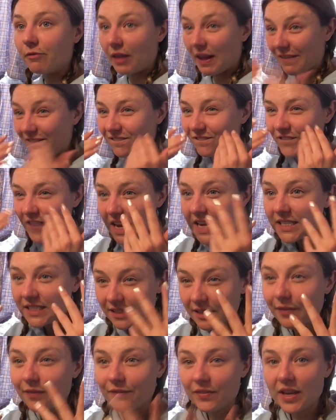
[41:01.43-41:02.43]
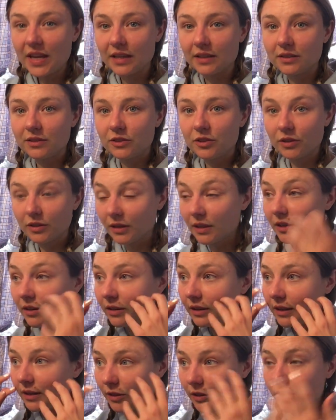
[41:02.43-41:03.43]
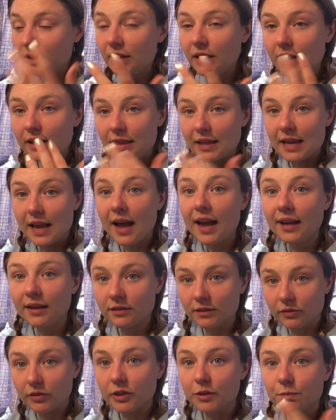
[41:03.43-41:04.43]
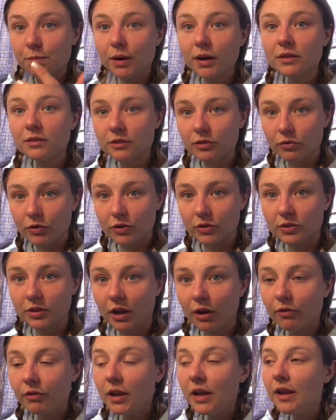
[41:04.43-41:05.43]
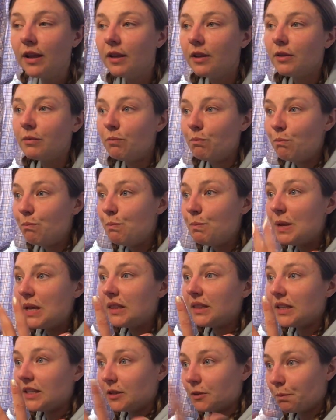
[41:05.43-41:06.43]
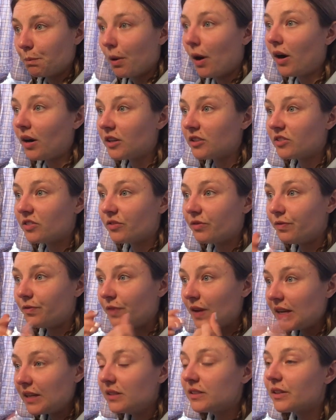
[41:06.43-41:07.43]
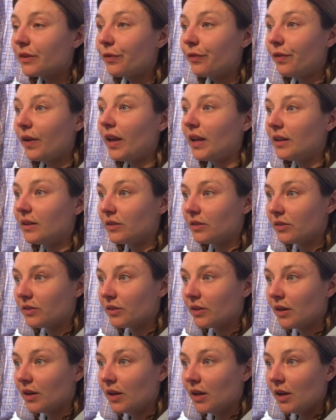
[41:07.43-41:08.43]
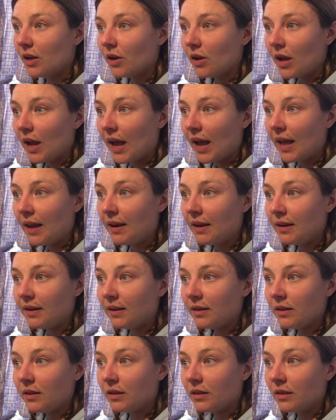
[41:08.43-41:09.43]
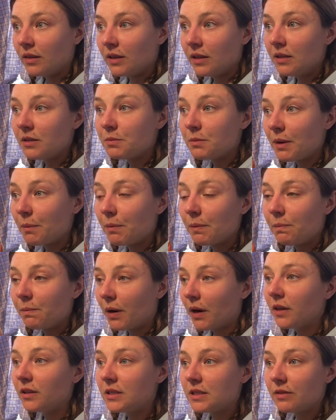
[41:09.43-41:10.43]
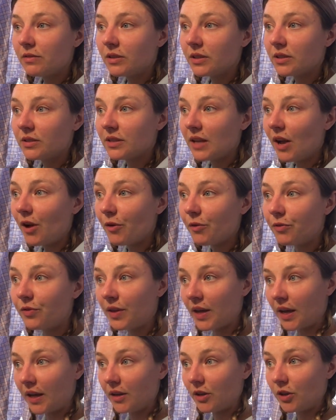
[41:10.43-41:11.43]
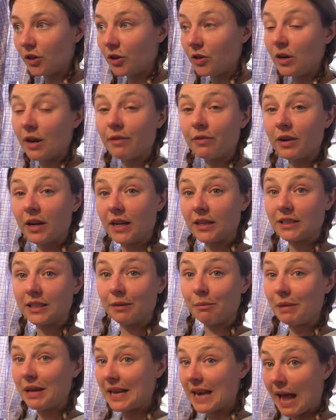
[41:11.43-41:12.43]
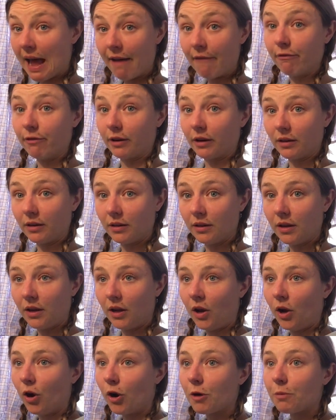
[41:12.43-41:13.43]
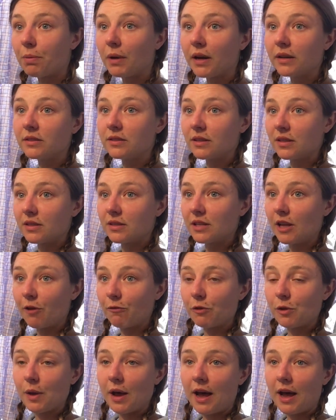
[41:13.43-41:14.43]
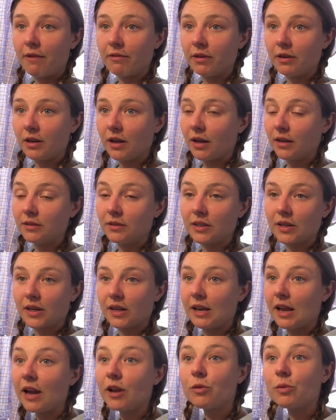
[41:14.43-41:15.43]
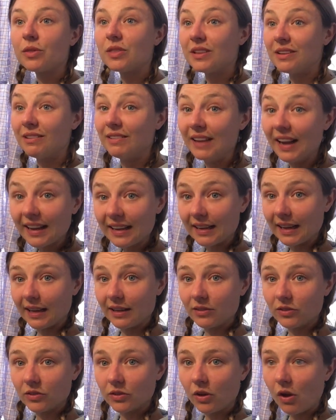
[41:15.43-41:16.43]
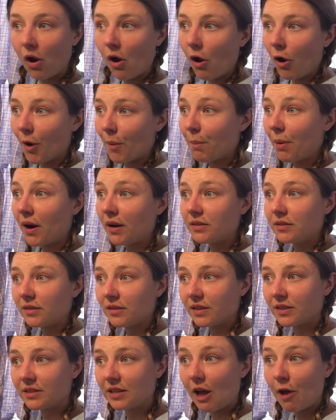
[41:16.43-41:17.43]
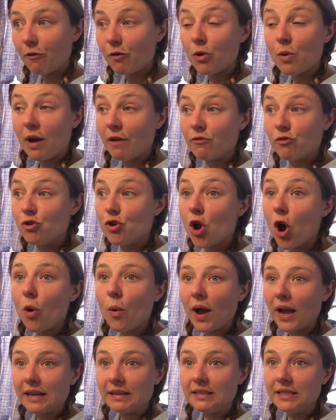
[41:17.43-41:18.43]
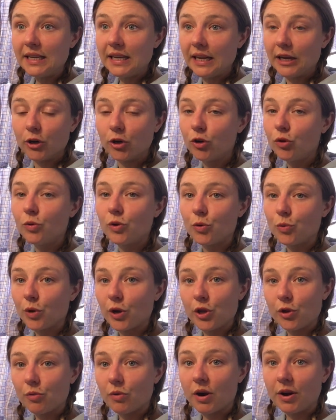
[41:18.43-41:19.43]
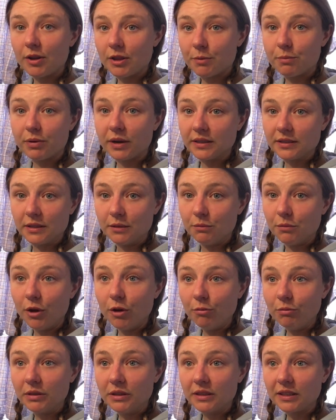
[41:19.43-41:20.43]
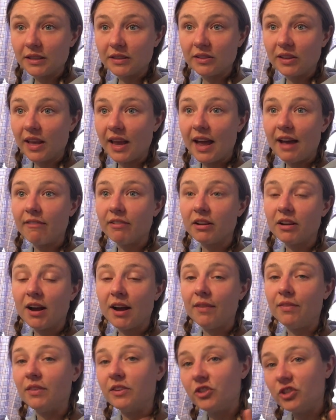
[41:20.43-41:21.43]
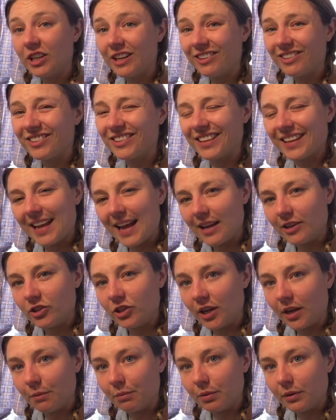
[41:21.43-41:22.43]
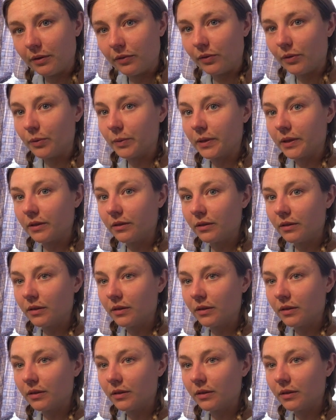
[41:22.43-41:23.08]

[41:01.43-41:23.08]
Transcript: like face to face. You're literally looking in the eyes of these parts of yourself. Meet these parts face to face. And these might be parts of the self that you never got to meet ever, or parts of the self you haven't gotten to connect with in decades, or parts of the self who have no idea who and where you are in the present moment because they haven't gotten the chance to catch up, if you will.